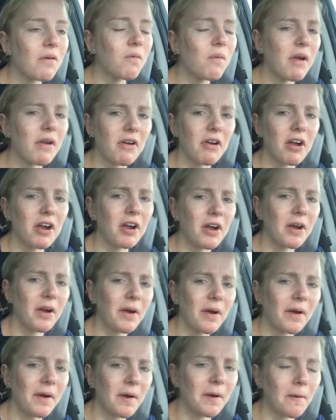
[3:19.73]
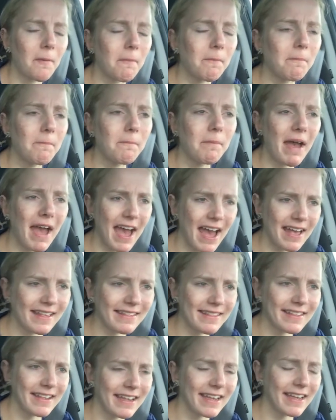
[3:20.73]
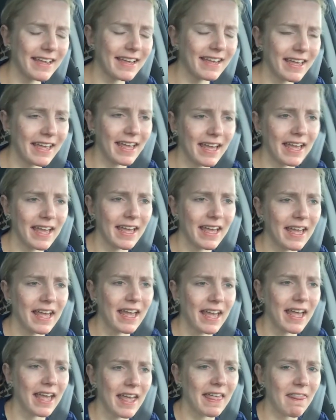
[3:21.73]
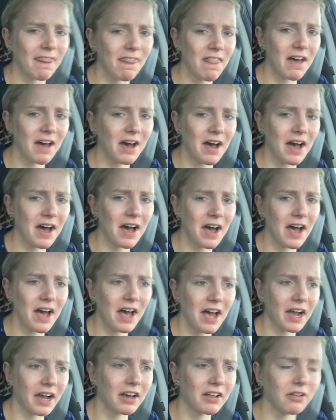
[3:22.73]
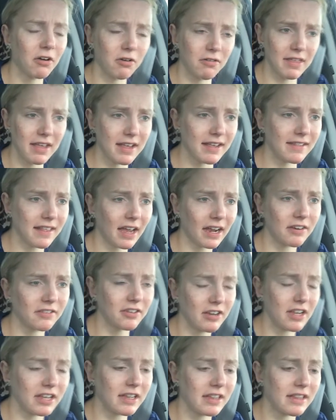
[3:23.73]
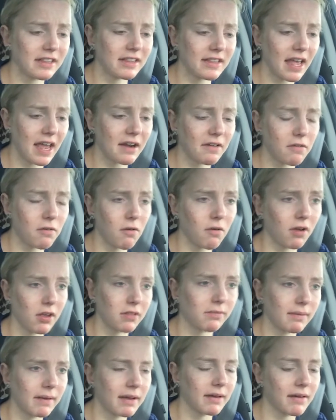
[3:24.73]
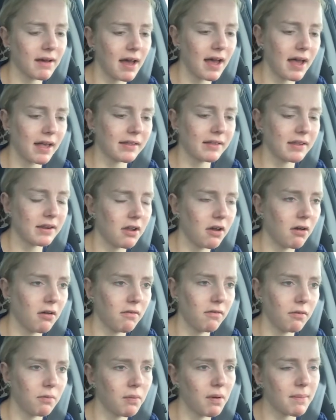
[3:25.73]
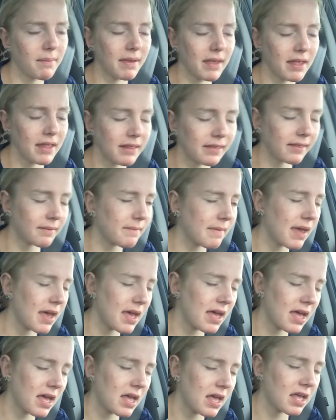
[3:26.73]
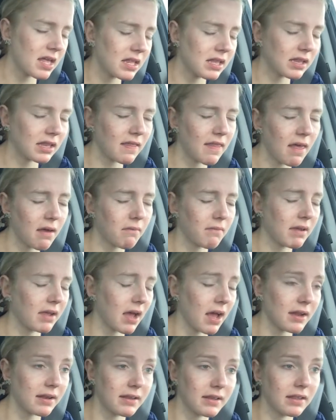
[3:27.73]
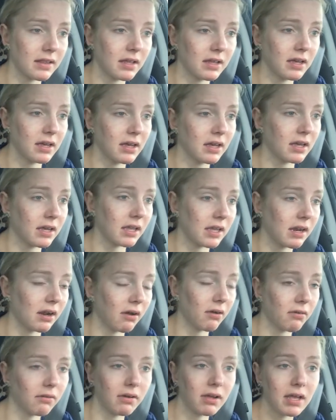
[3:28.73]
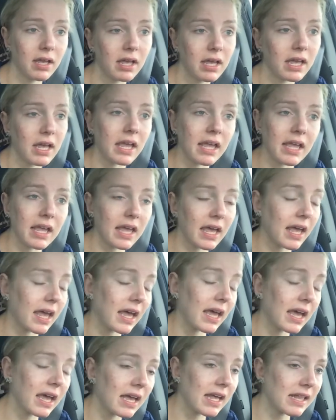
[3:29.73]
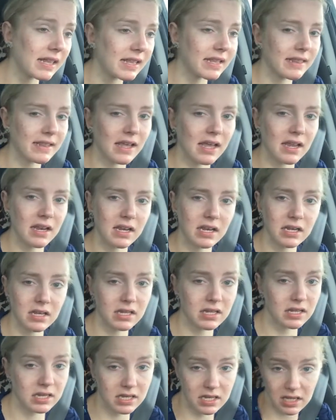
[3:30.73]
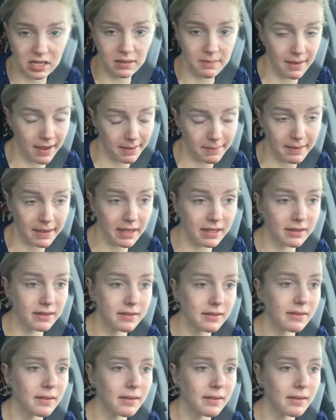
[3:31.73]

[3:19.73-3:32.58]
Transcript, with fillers: we were passing the clothing sections, and of course we class, you know, the women's, the men's, and then we got to the, you know, kids, and then to the babies.